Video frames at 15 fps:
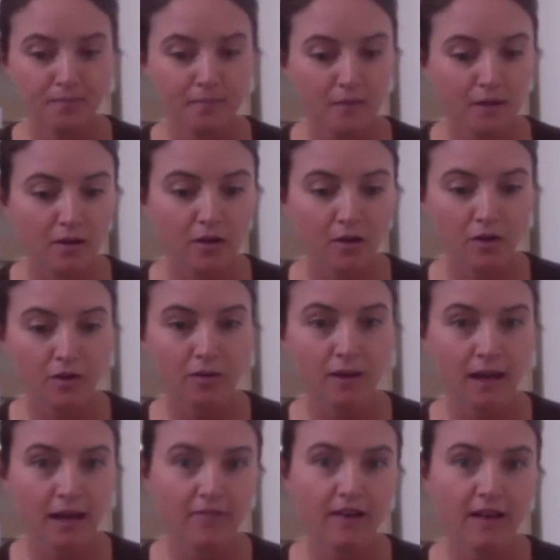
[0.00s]
you know,
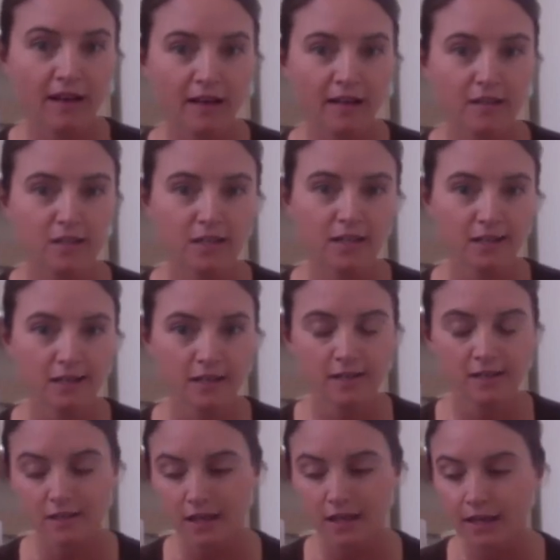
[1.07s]
have that energetic
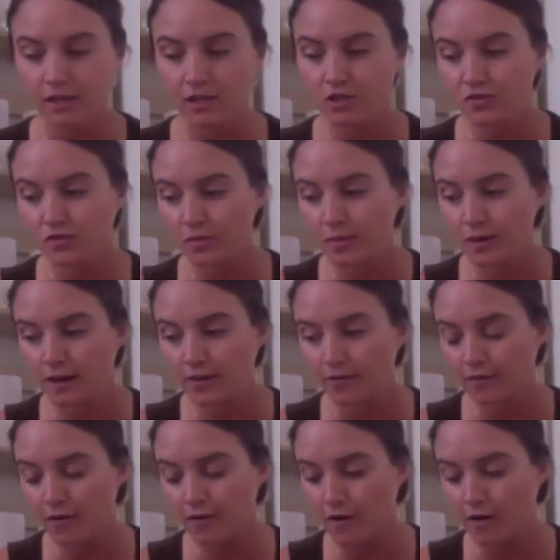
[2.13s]
exchange for me
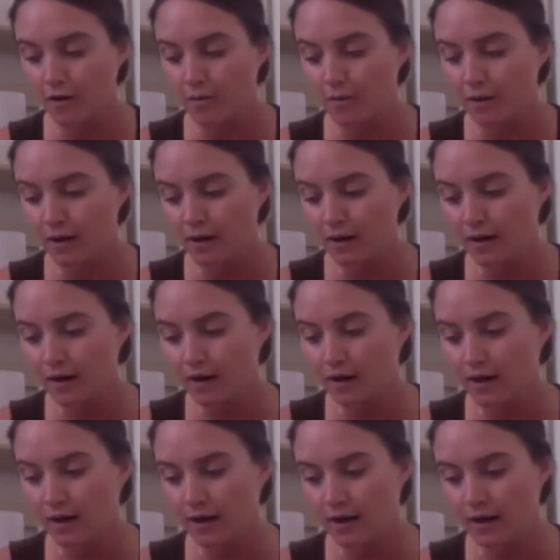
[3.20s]
from.
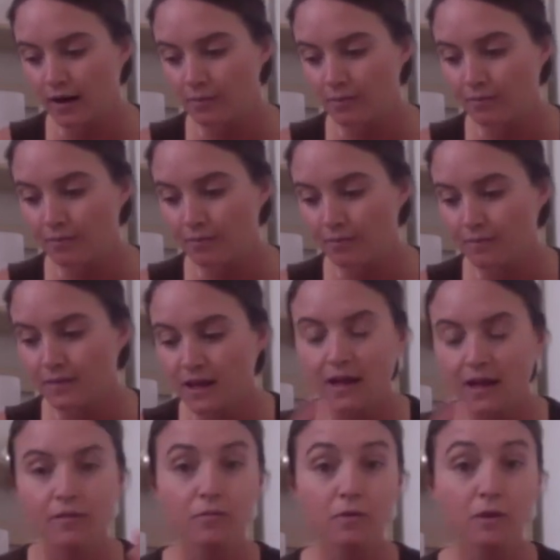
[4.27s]
Yeah,
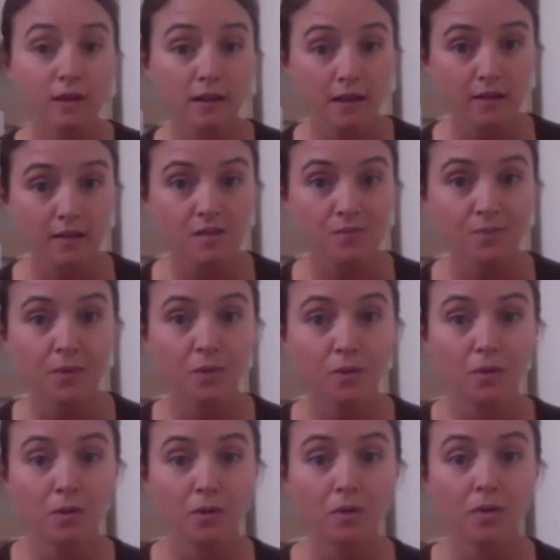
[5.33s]
and really
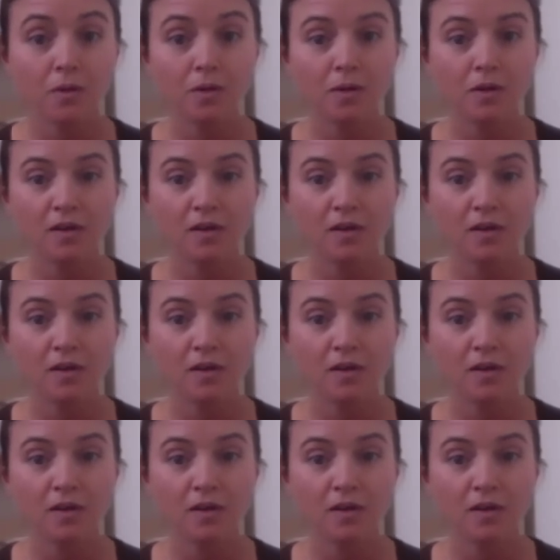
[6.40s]
explore